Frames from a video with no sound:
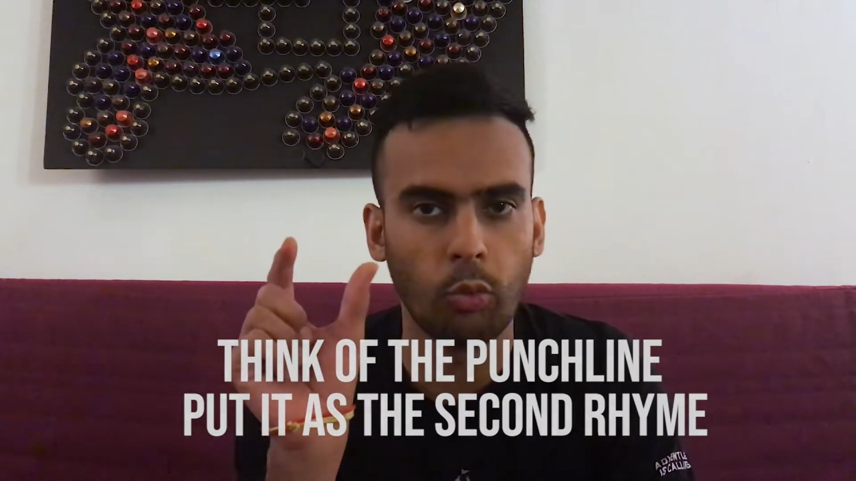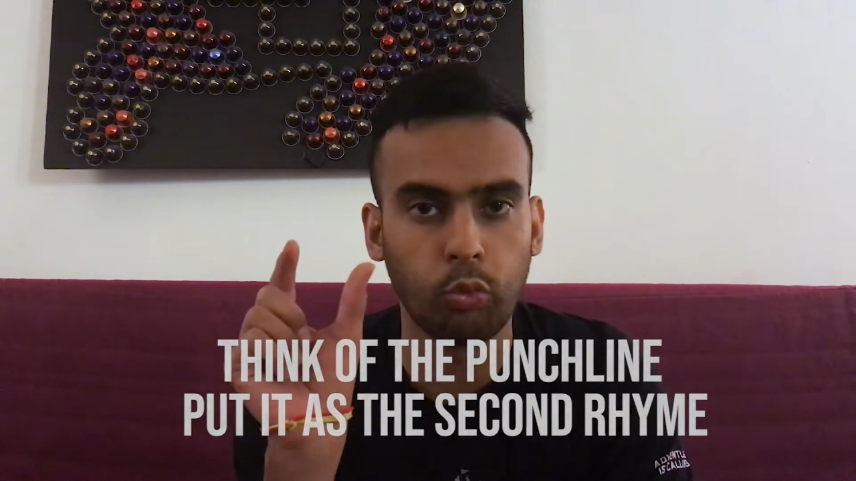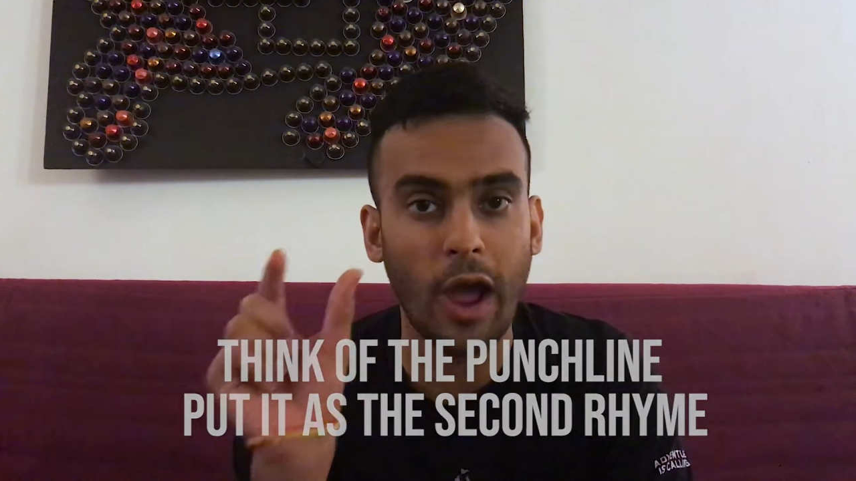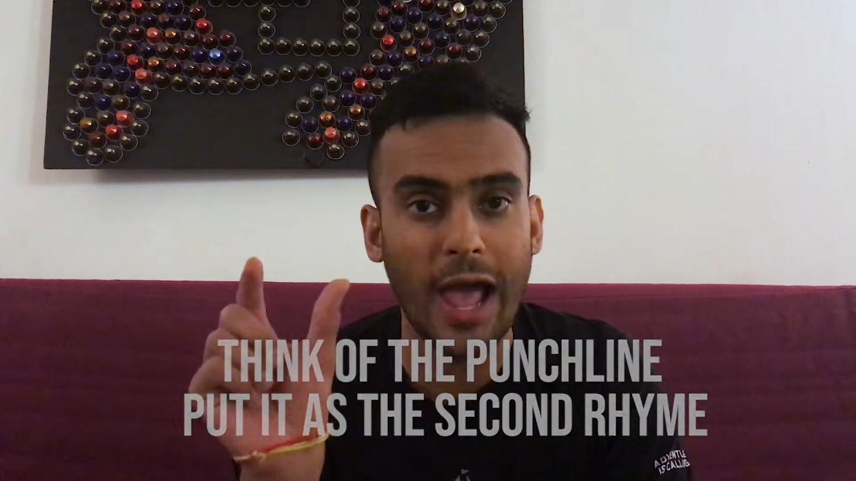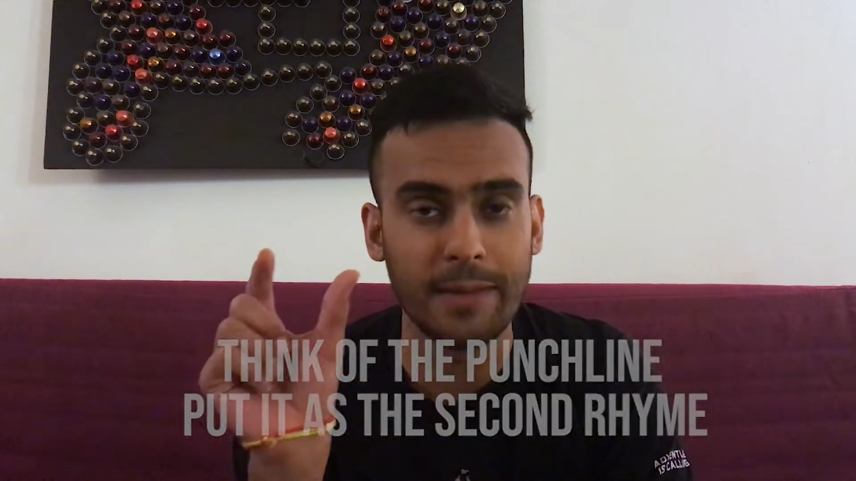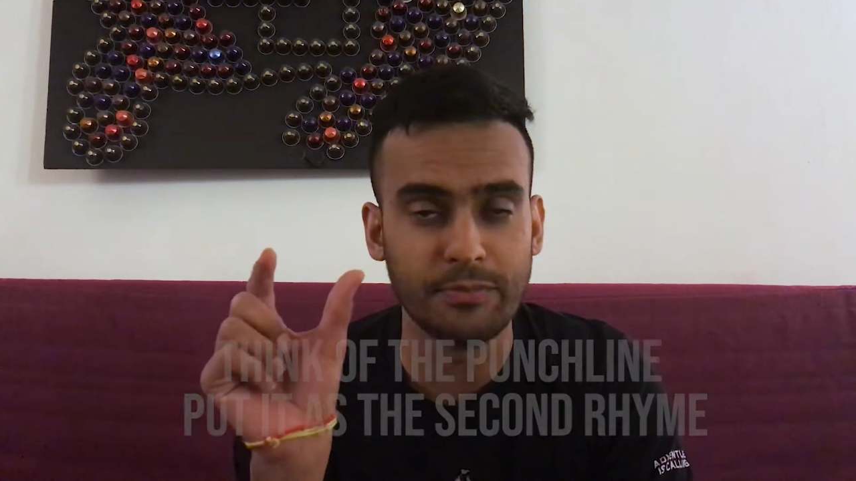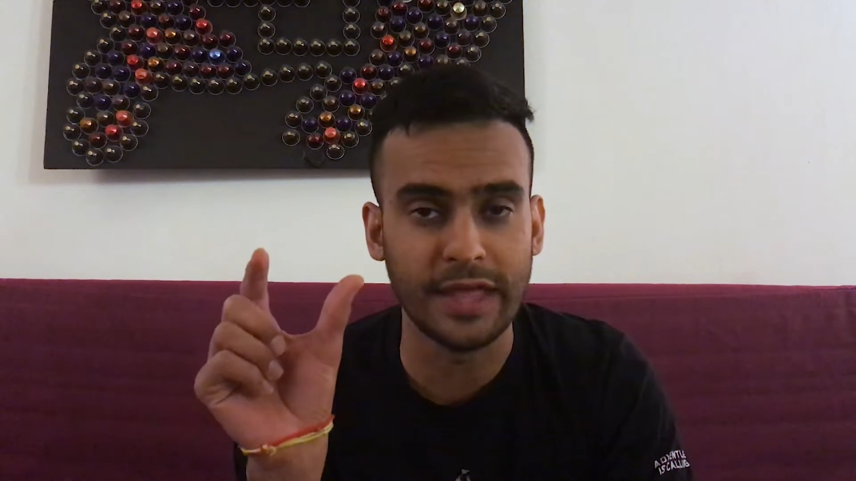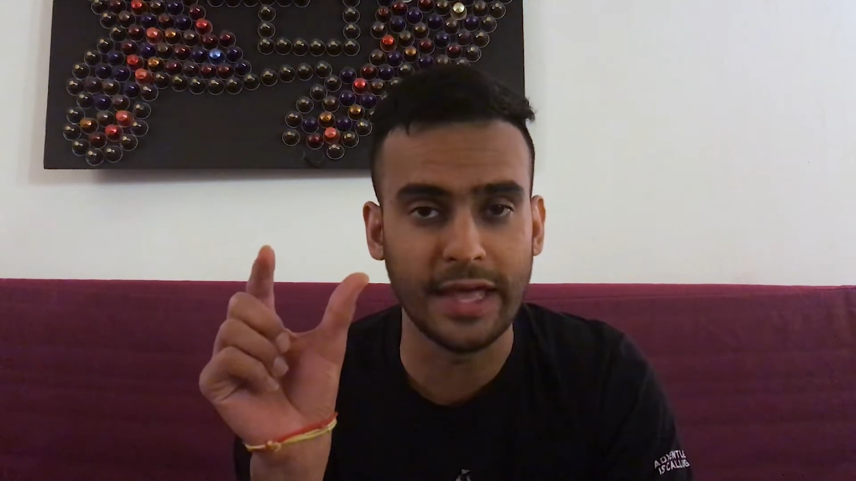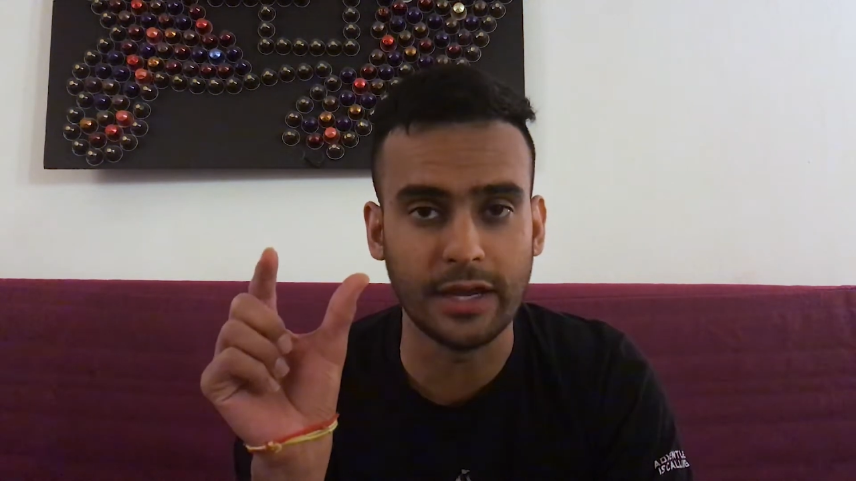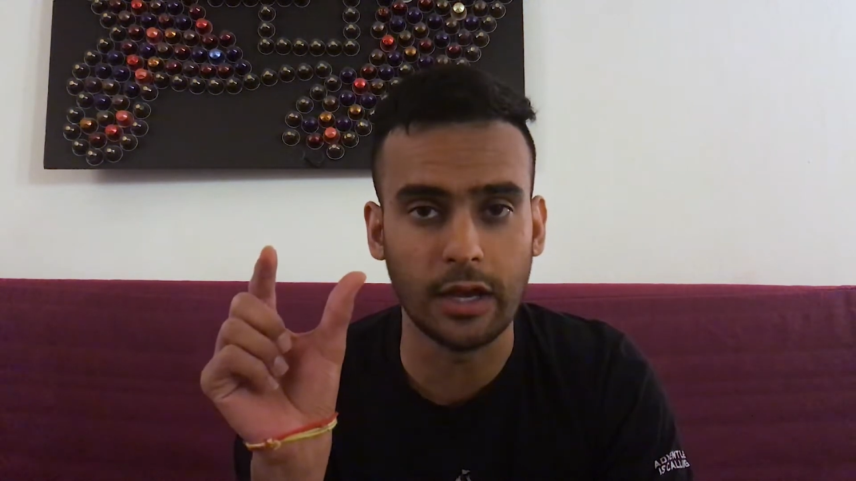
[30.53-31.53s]
rhyme
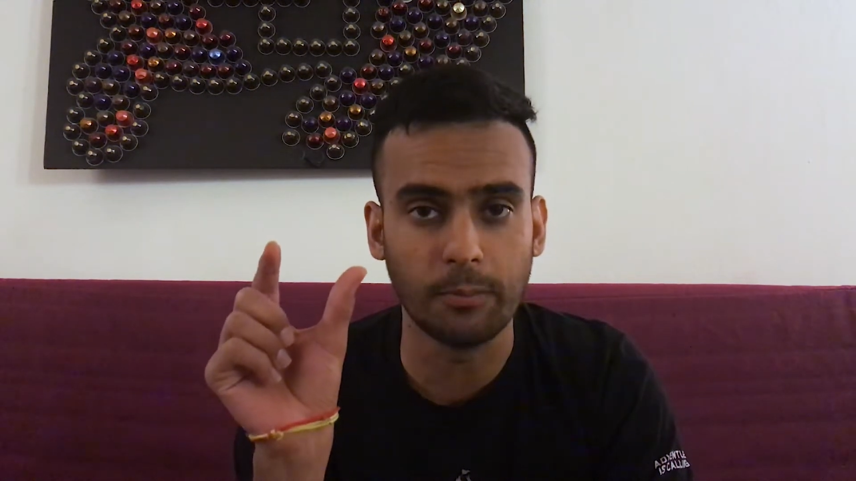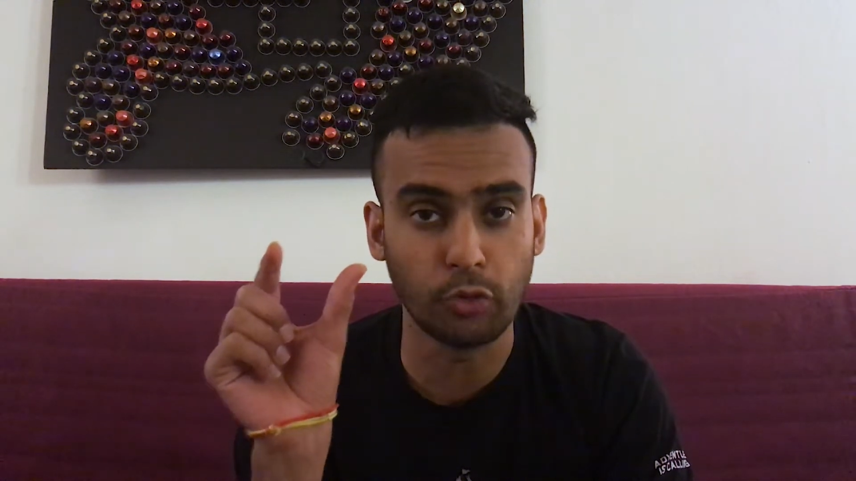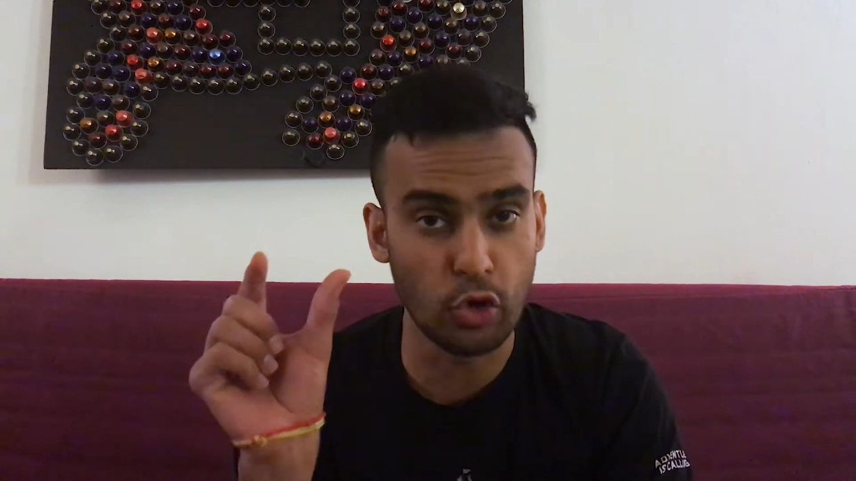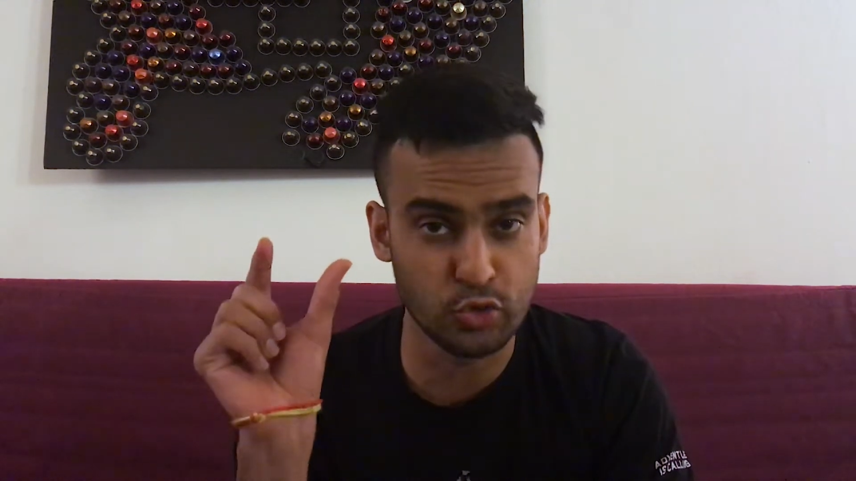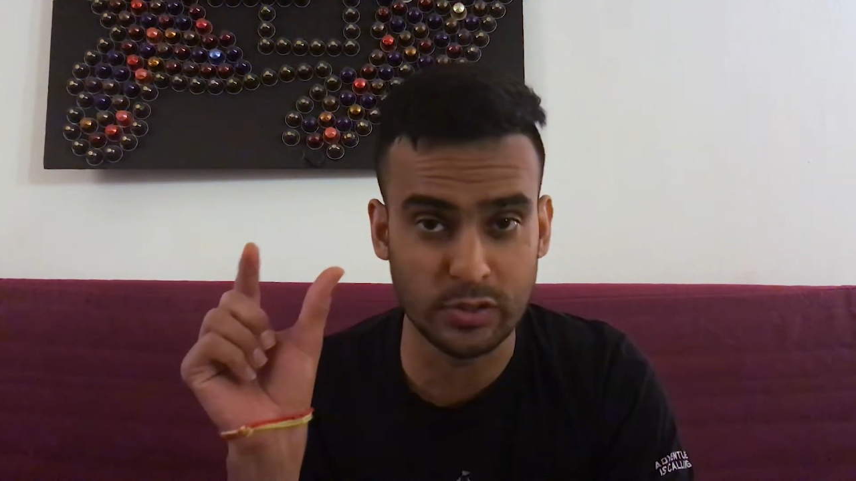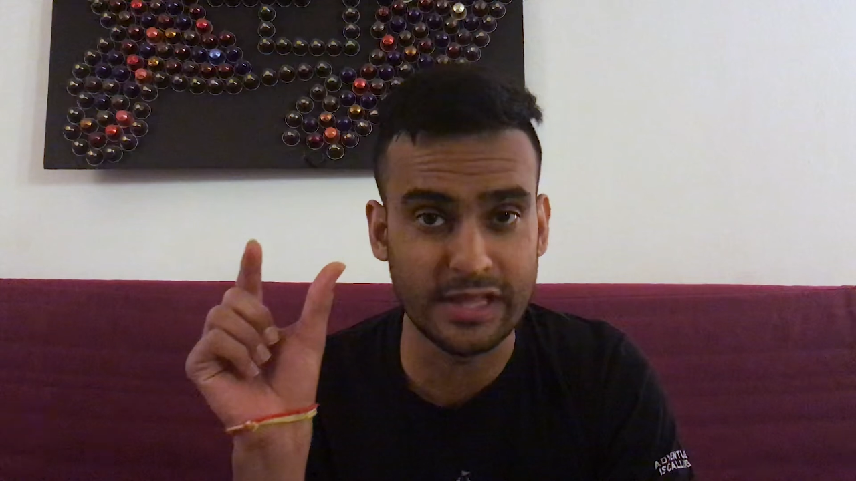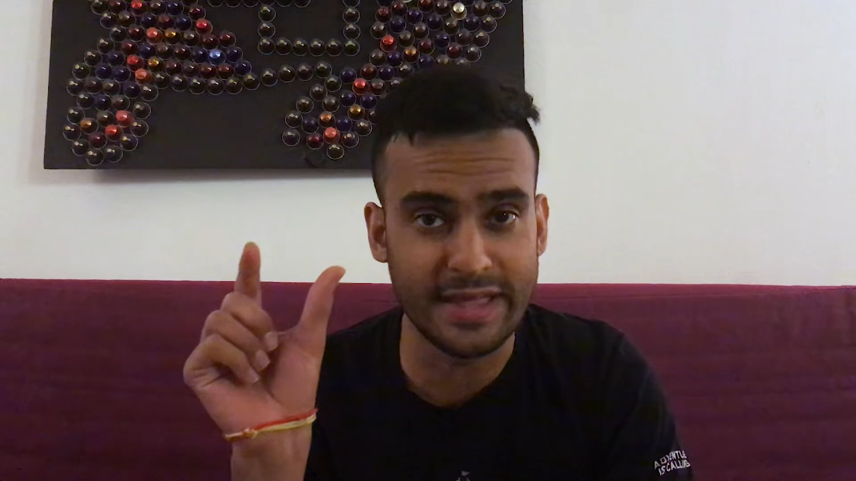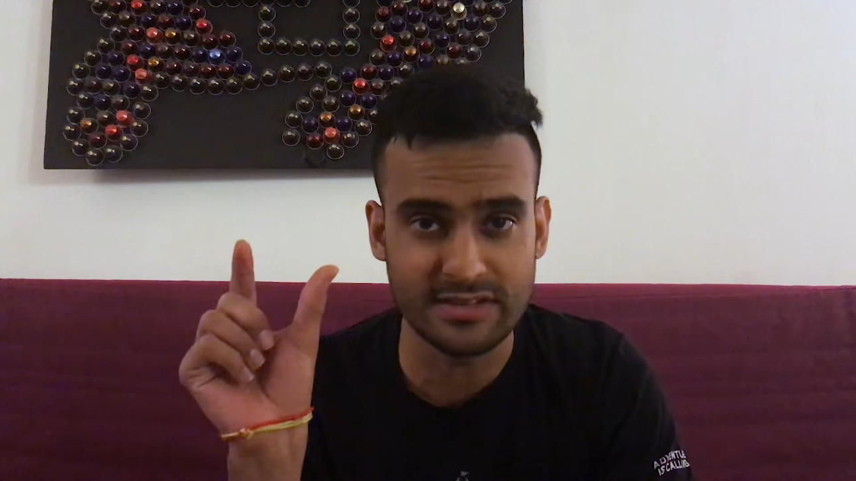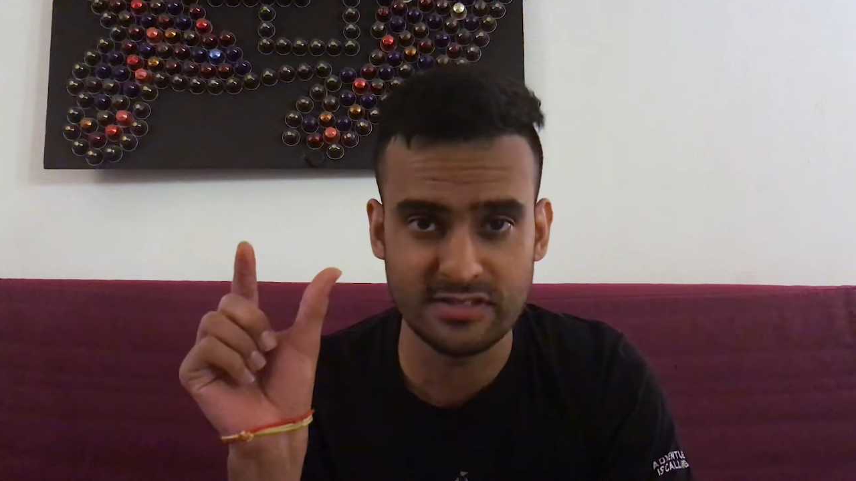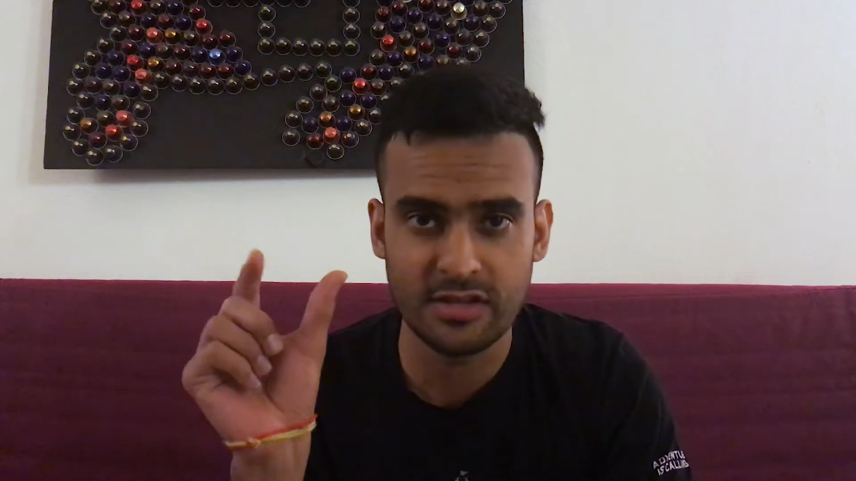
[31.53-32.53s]
that goes with
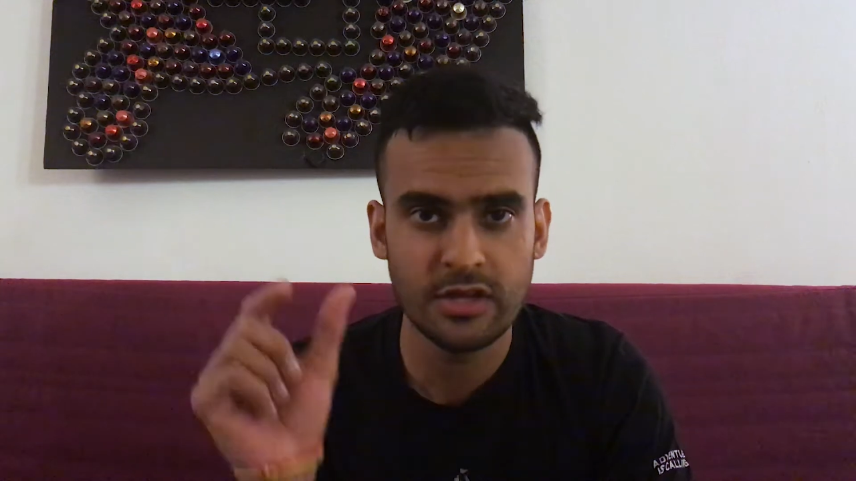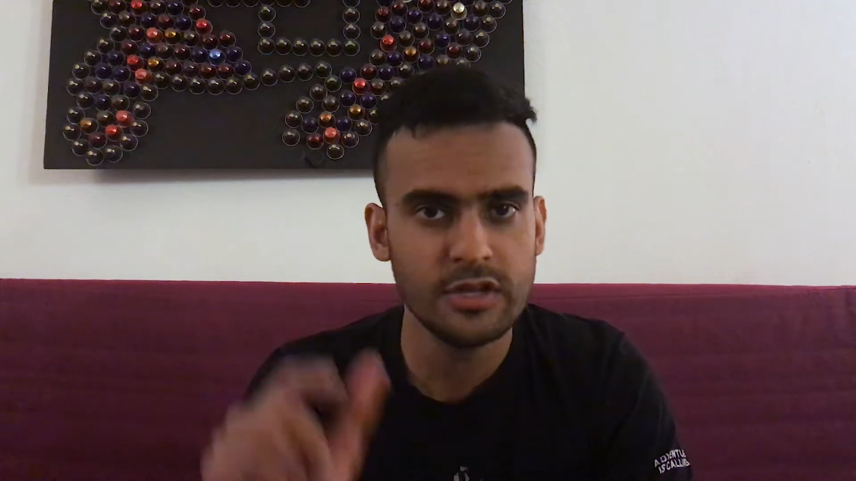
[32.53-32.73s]
lays.